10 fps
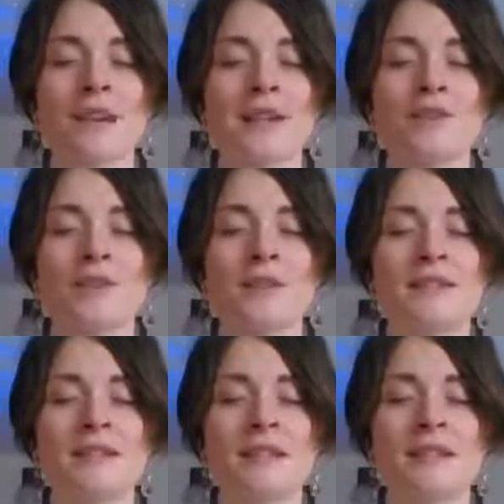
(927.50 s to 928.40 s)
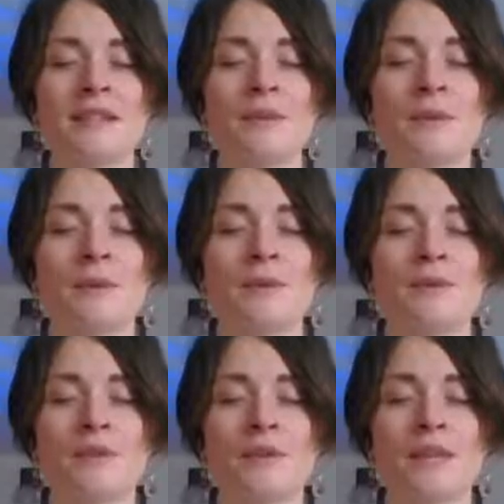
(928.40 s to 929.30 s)
as you receive a
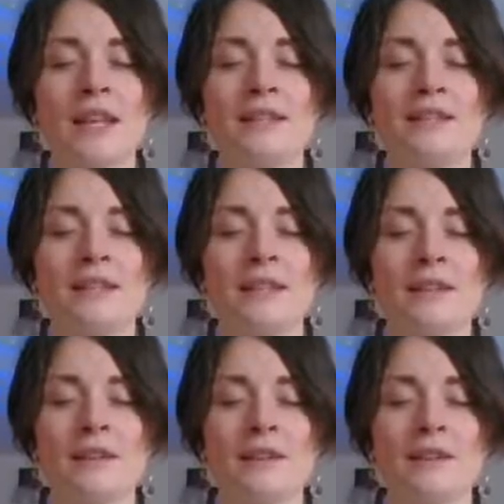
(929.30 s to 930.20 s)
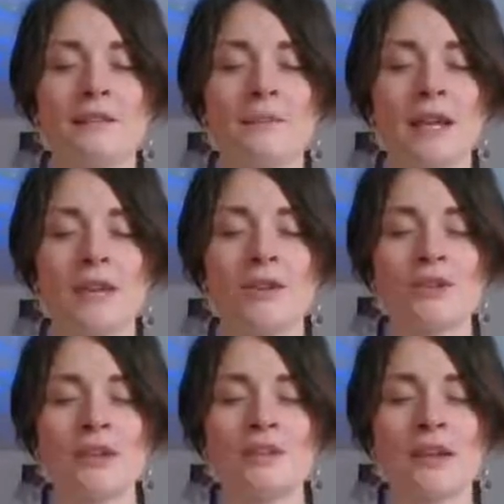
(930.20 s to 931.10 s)
beautiful cleansing from the
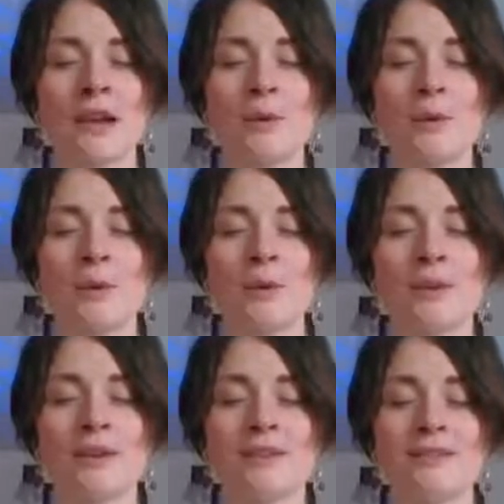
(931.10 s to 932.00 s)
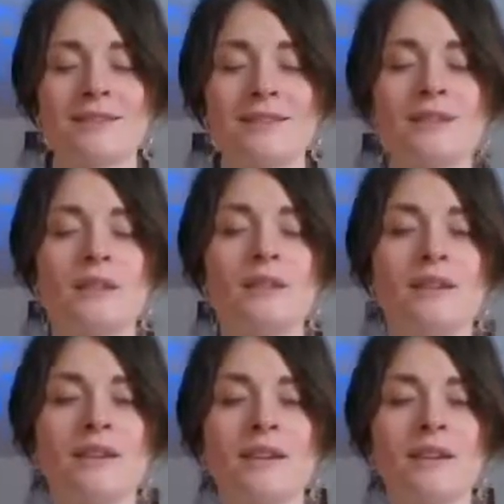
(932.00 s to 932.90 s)
energy of Capricorn,
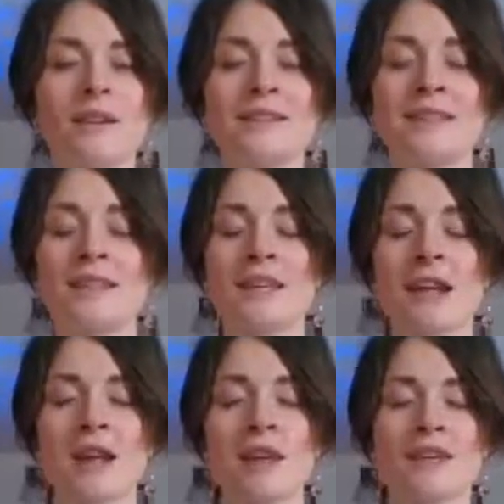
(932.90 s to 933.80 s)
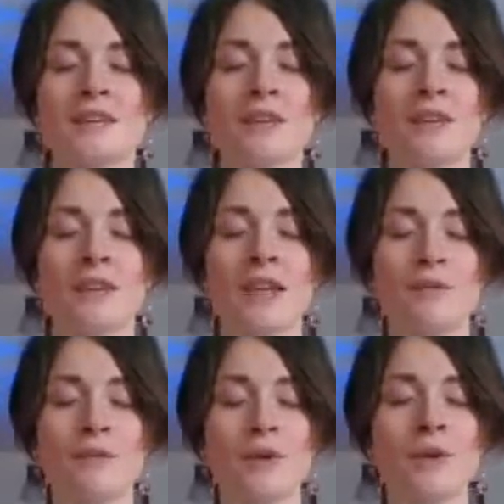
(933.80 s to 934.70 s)
cleansing the areas in your
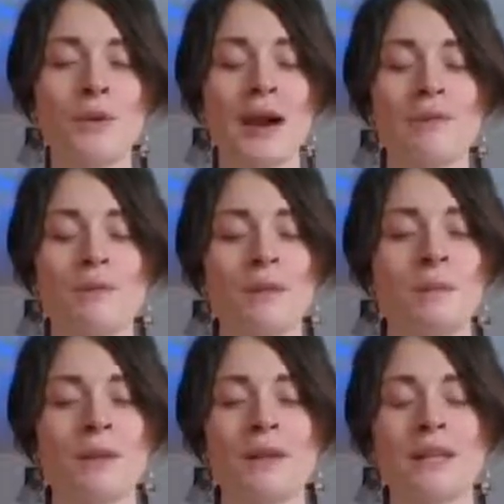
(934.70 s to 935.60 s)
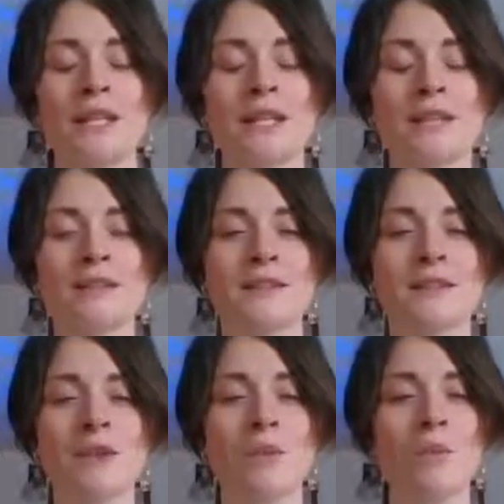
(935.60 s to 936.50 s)
life where you haven't been putting in the
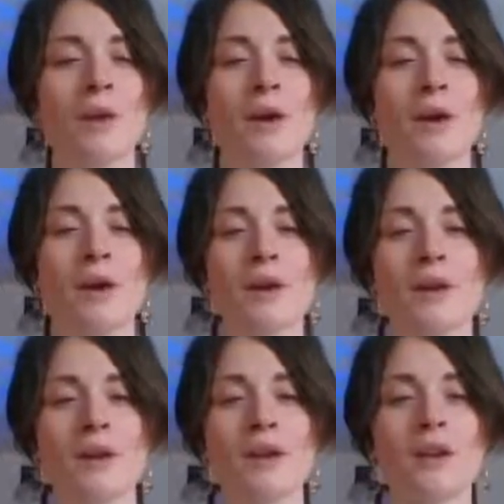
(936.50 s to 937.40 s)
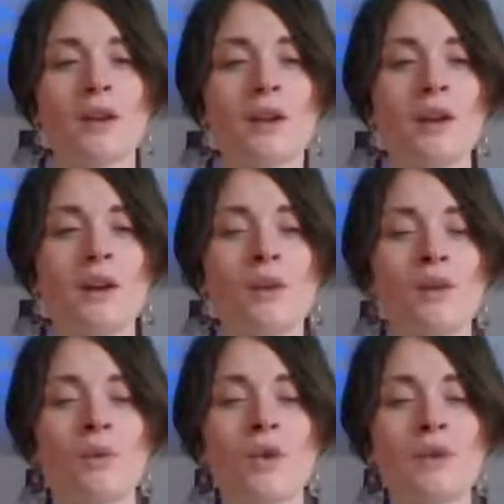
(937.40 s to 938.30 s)
necessary work,
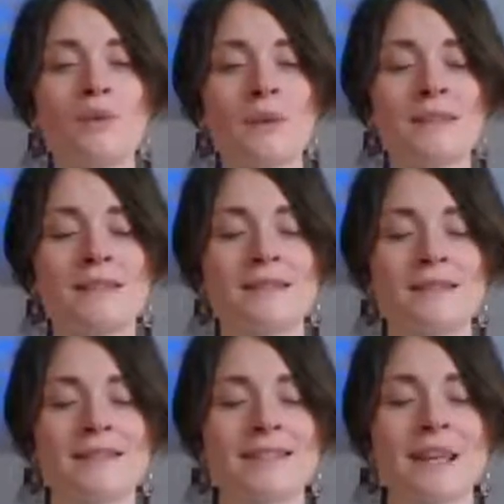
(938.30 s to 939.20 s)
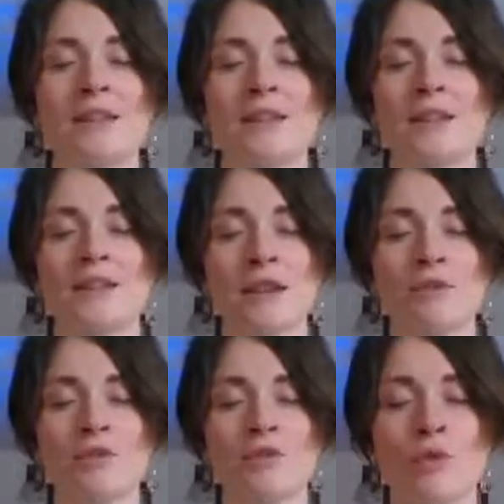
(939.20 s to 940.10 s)
where you've been selling yourself
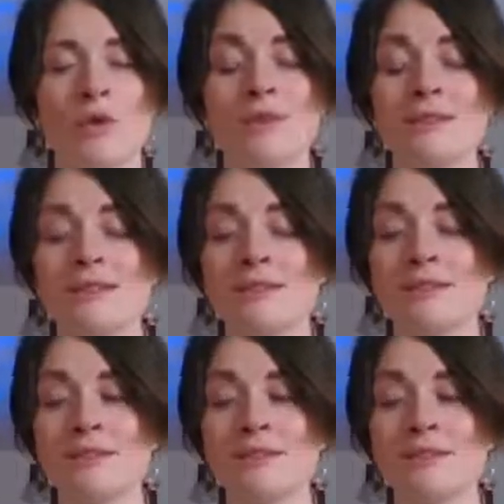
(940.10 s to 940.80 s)
short,